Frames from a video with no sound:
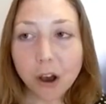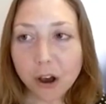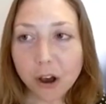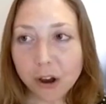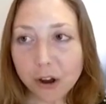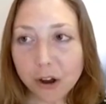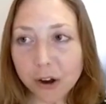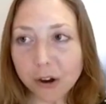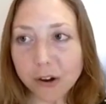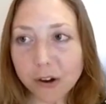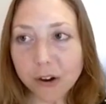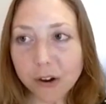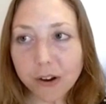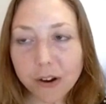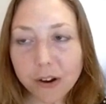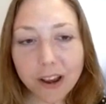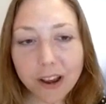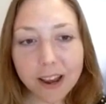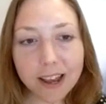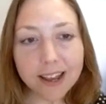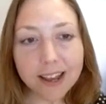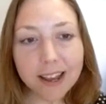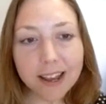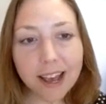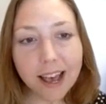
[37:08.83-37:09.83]
So
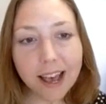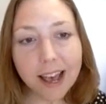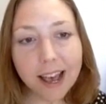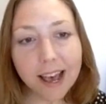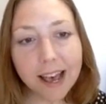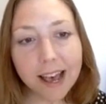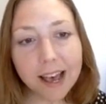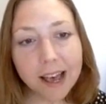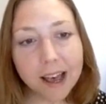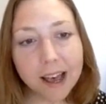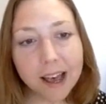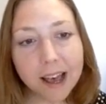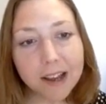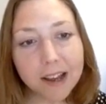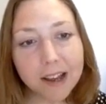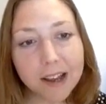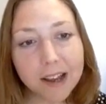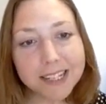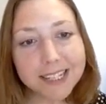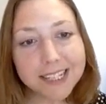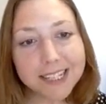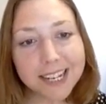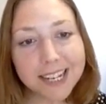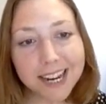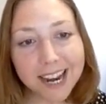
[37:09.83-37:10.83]

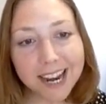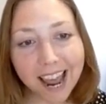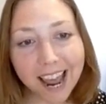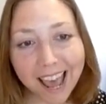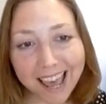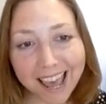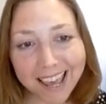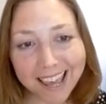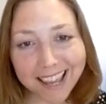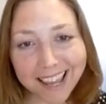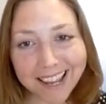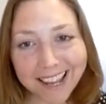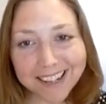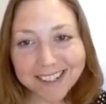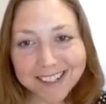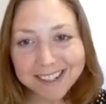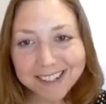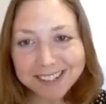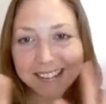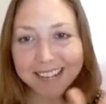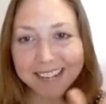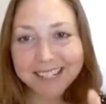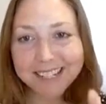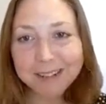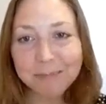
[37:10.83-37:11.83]
today,
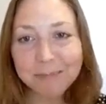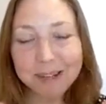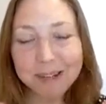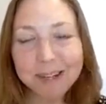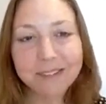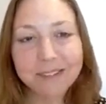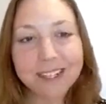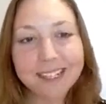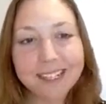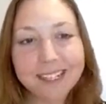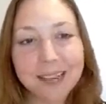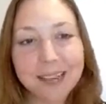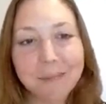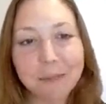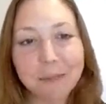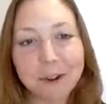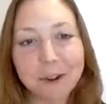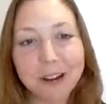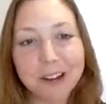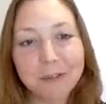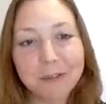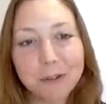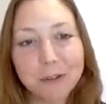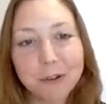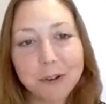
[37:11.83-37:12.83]
just as a bit of a
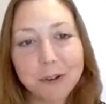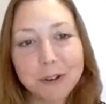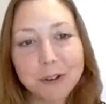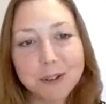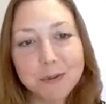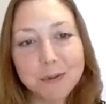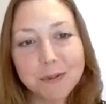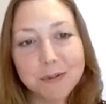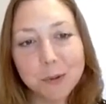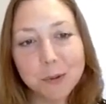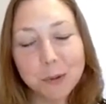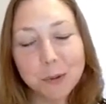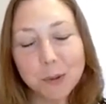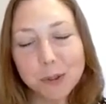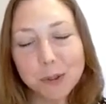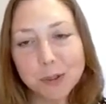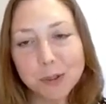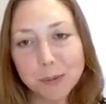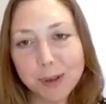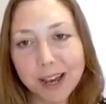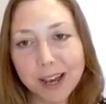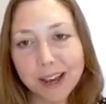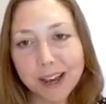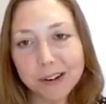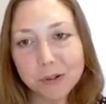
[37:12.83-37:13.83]
summary, of course, we've
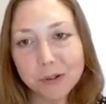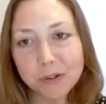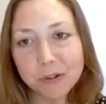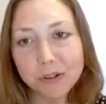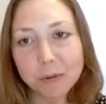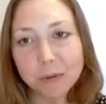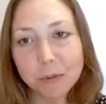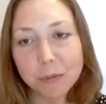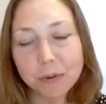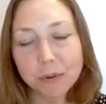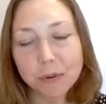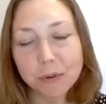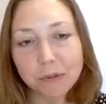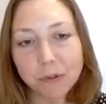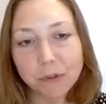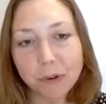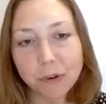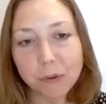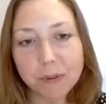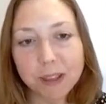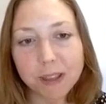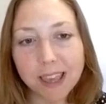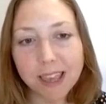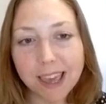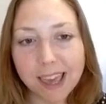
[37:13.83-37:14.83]
talked about
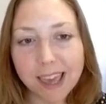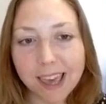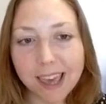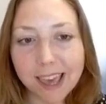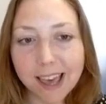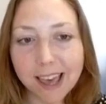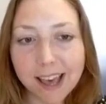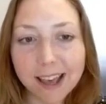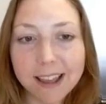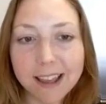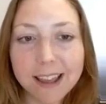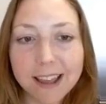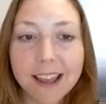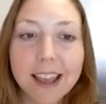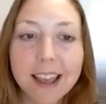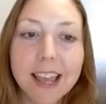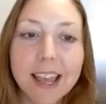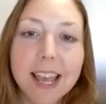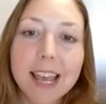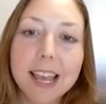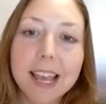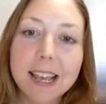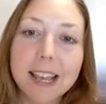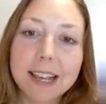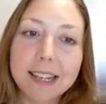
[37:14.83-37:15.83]
trauma-informed care.
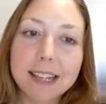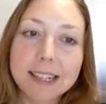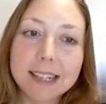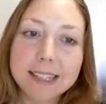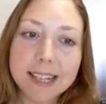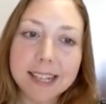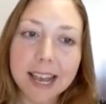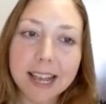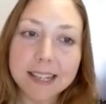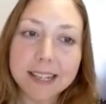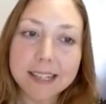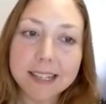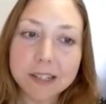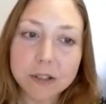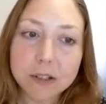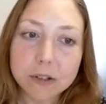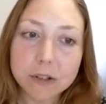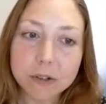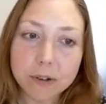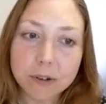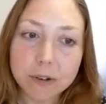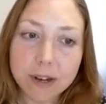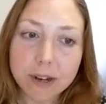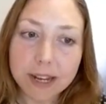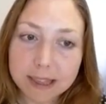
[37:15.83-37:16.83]
It's that
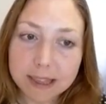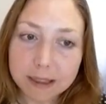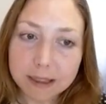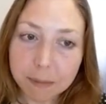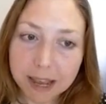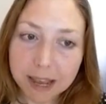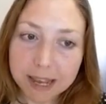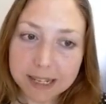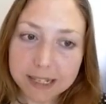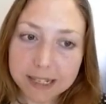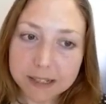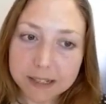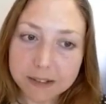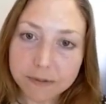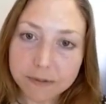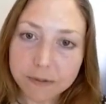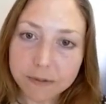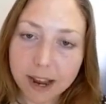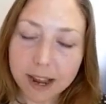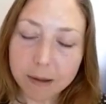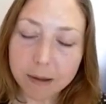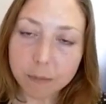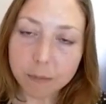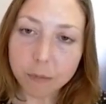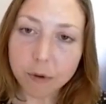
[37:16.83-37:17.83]
strength-based
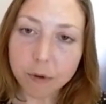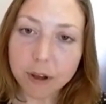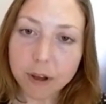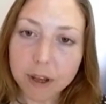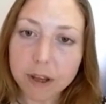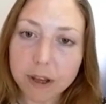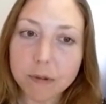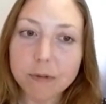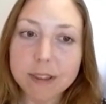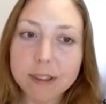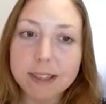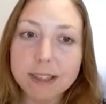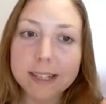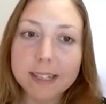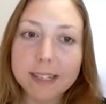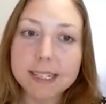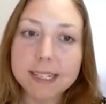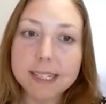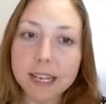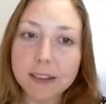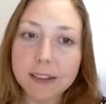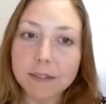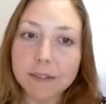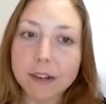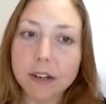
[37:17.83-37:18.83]
framework with the
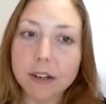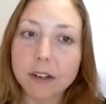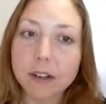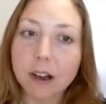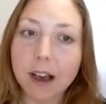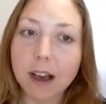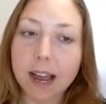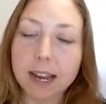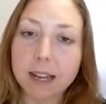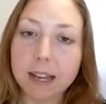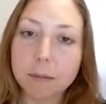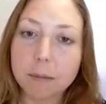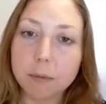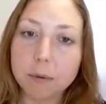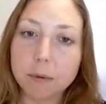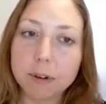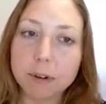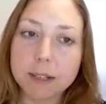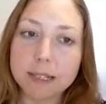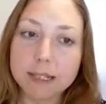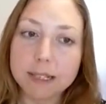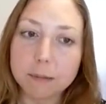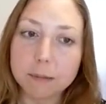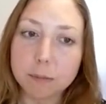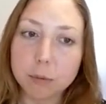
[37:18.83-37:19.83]
7 guiding
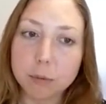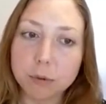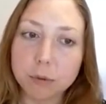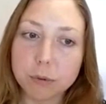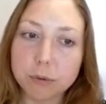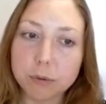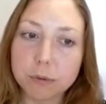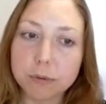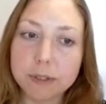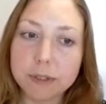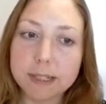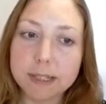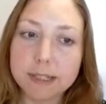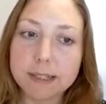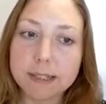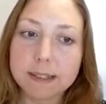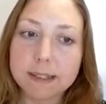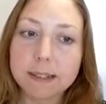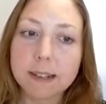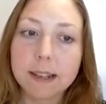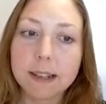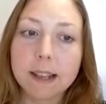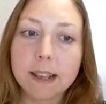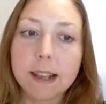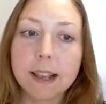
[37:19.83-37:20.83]
principles.